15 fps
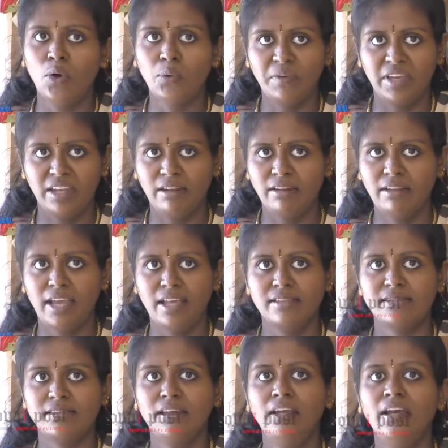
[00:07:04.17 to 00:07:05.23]
ovarian
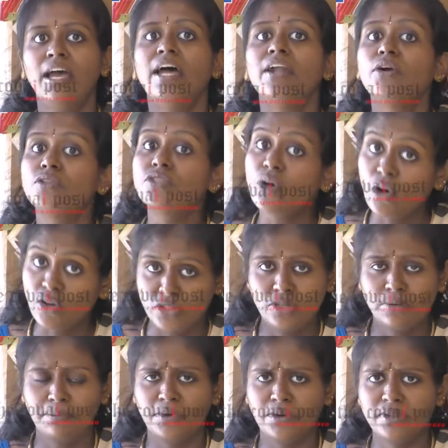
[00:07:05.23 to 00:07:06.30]
cancer, and also
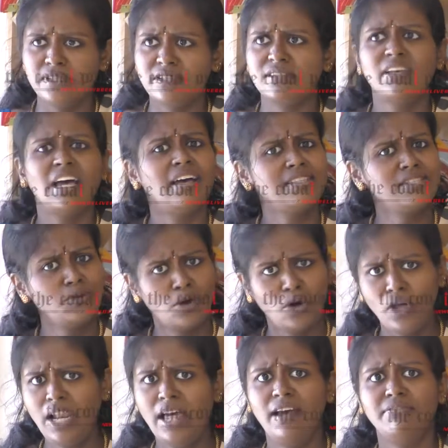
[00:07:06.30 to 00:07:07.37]
osteoporosis. As you
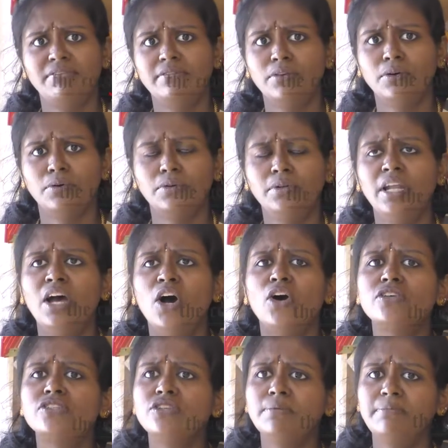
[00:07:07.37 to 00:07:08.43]
all have known,
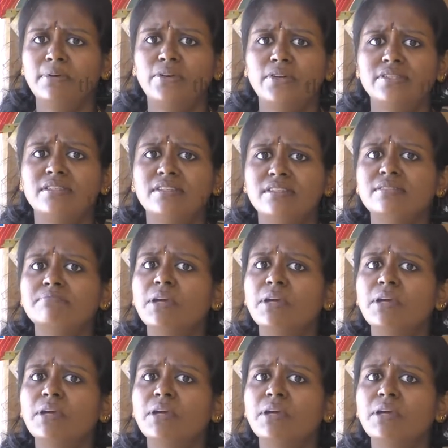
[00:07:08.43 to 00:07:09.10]
osteoporosis is